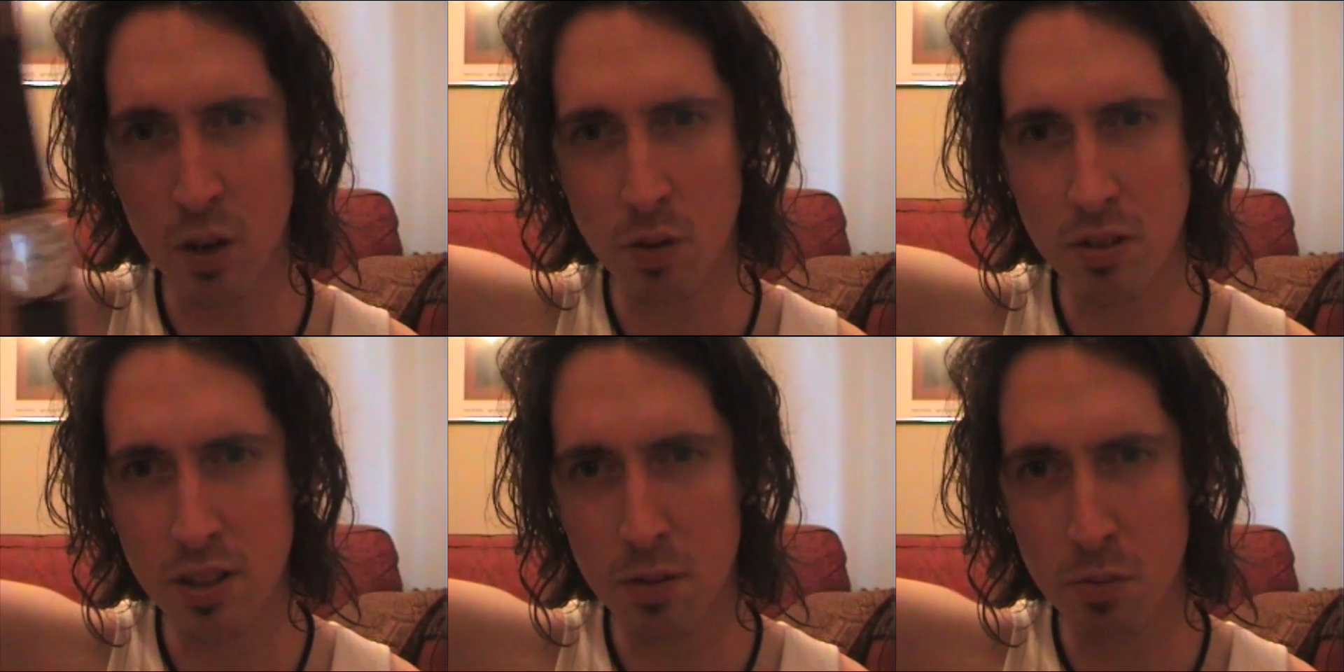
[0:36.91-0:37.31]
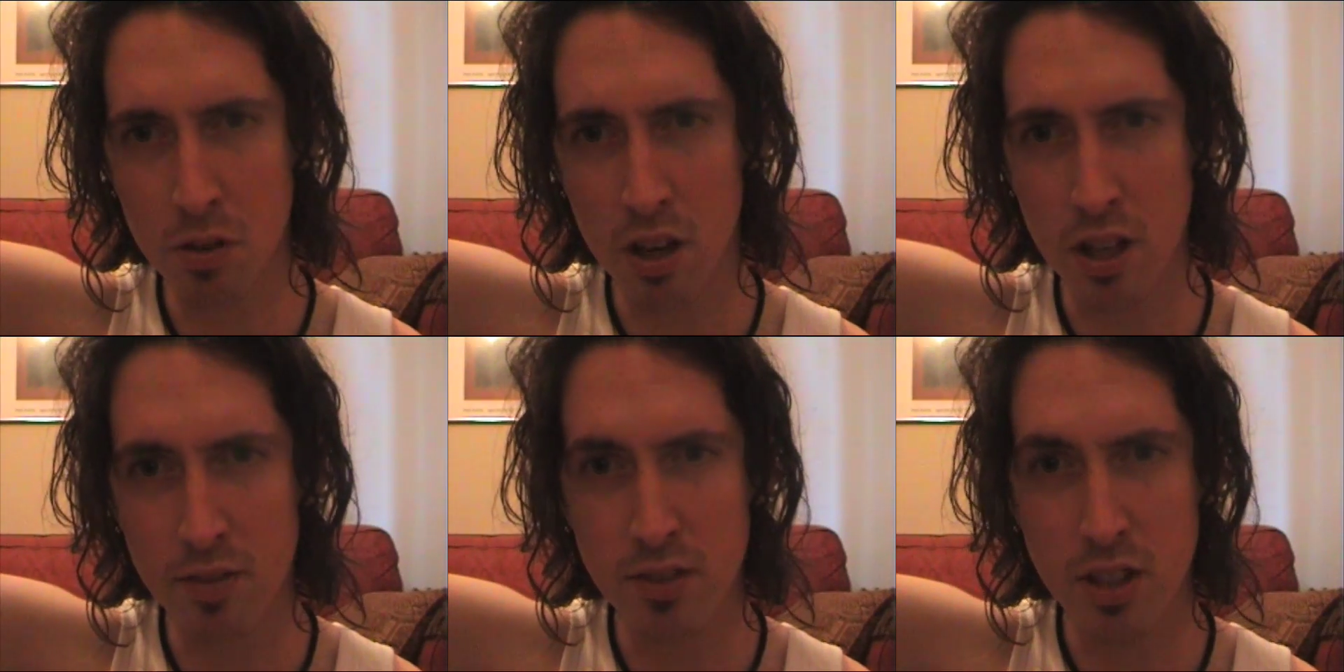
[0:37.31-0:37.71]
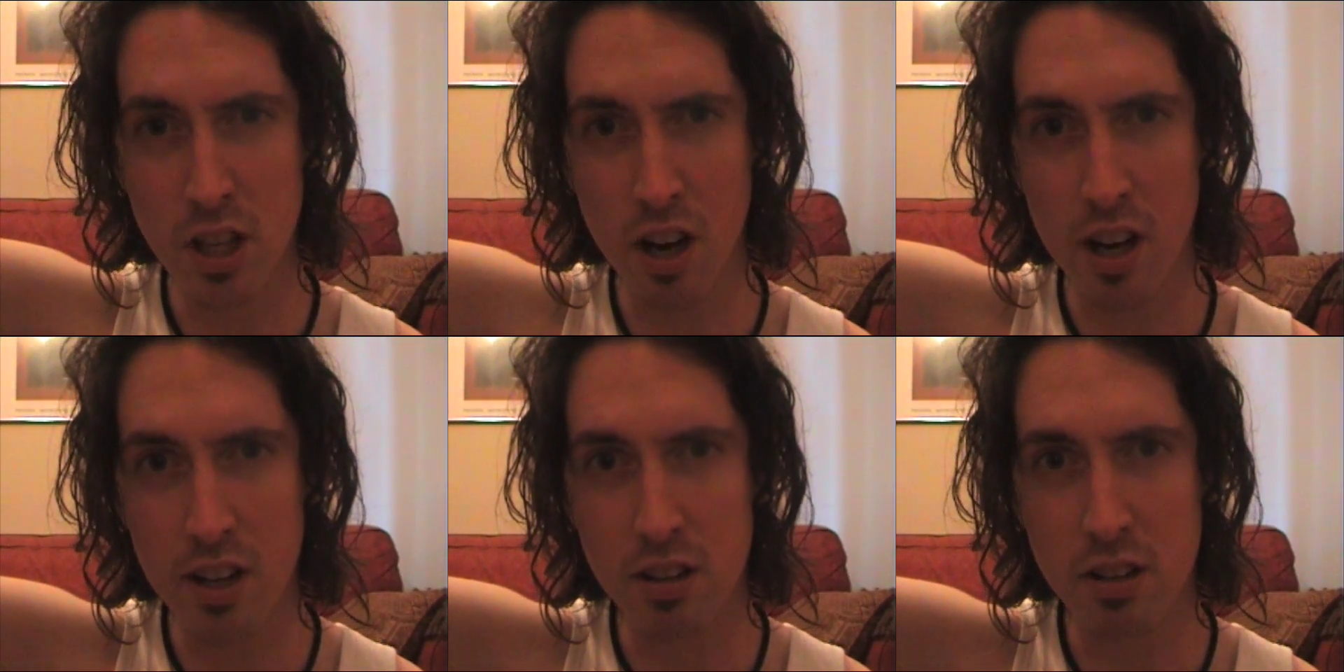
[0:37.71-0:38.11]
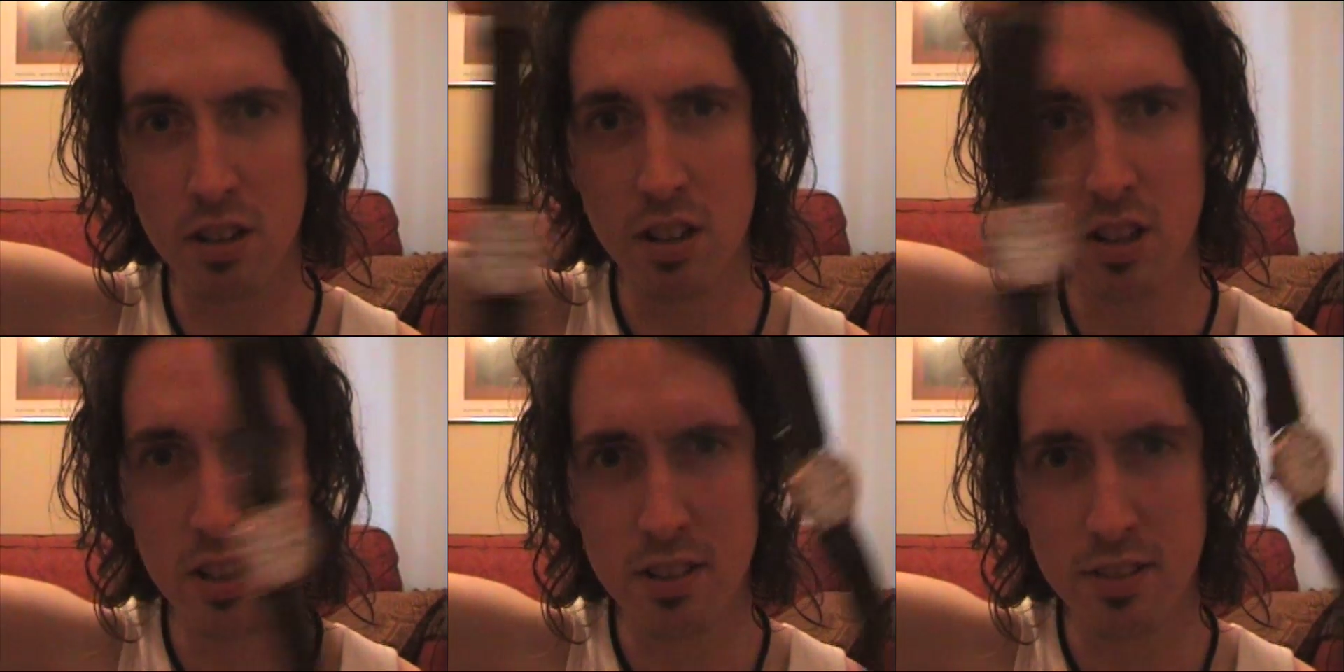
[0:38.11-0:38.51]
go on some kind of
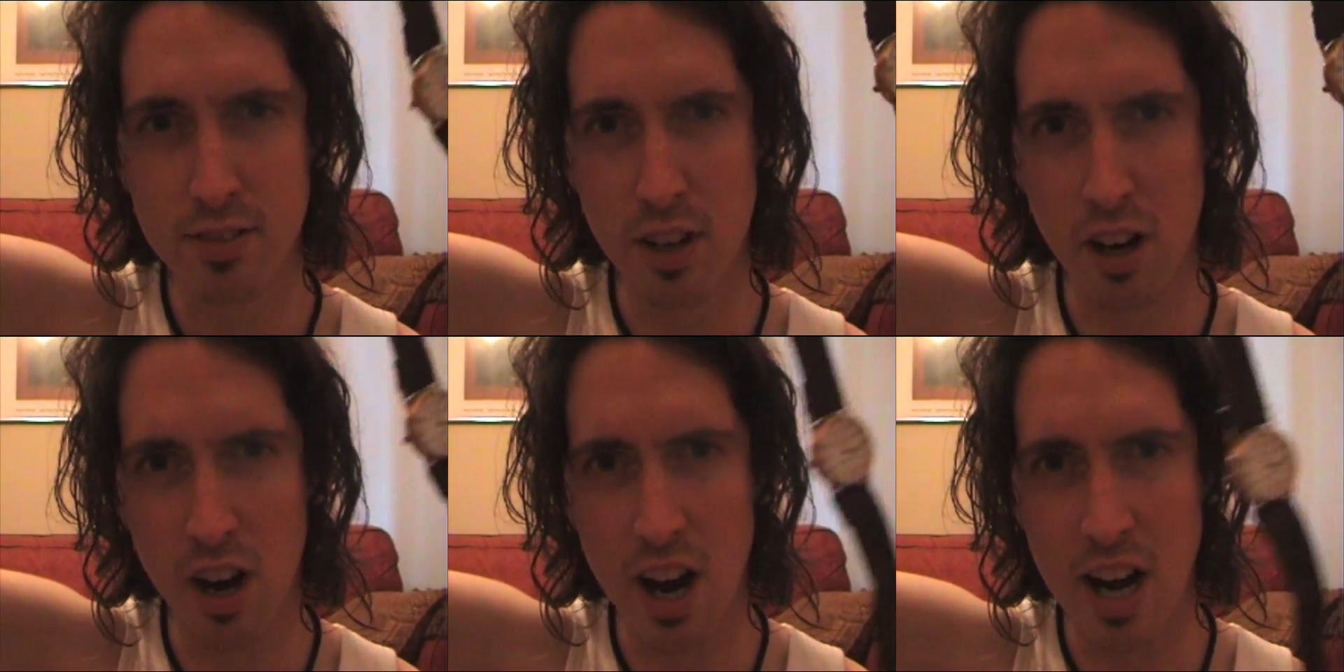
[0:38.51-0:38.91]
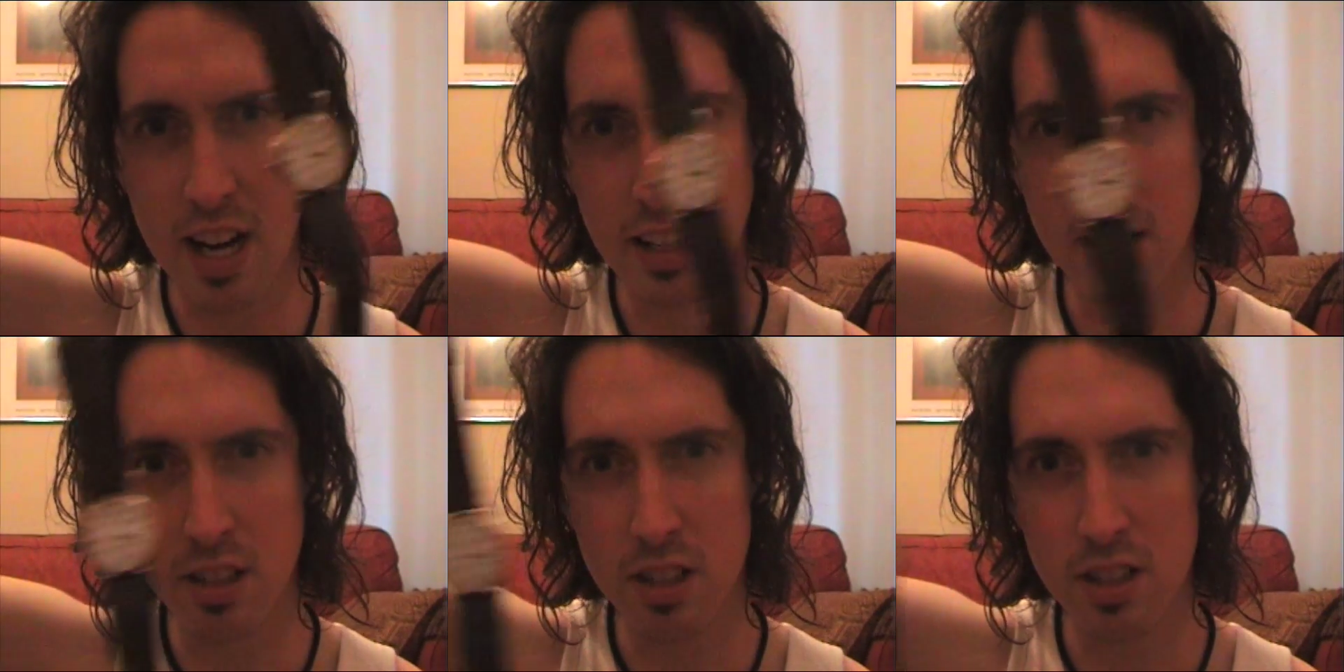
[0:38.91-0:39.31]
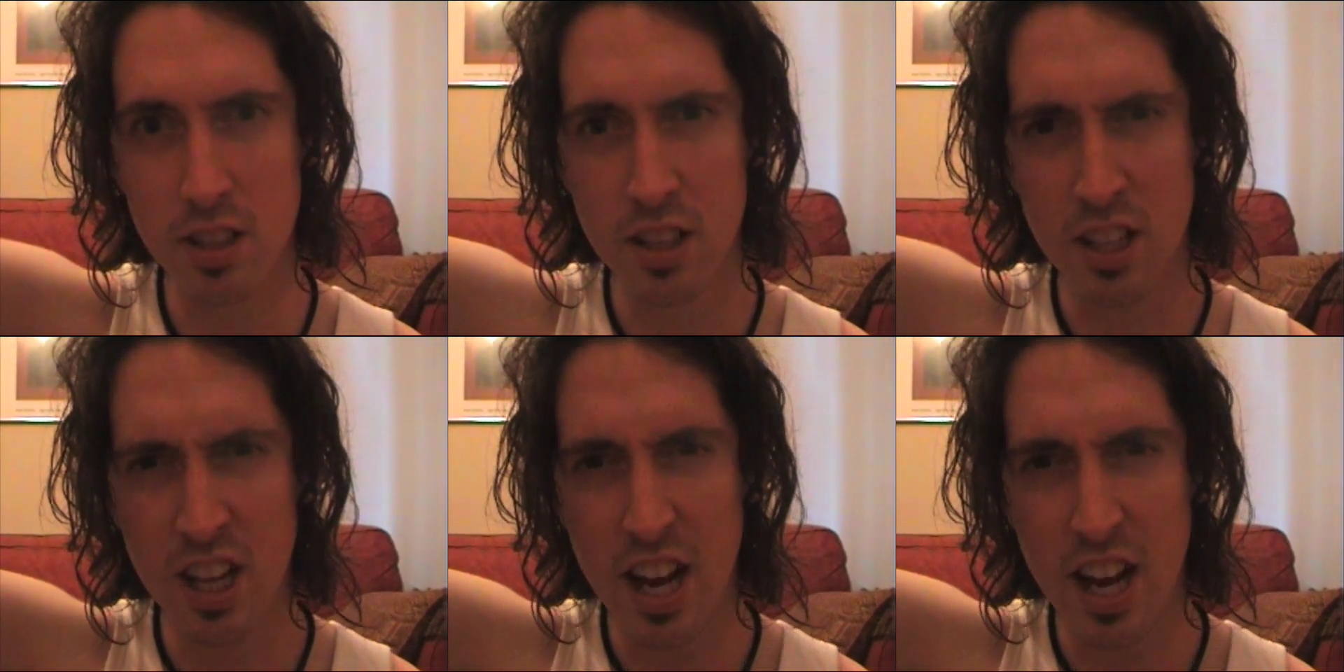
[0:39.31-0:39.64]
diet for eyelids.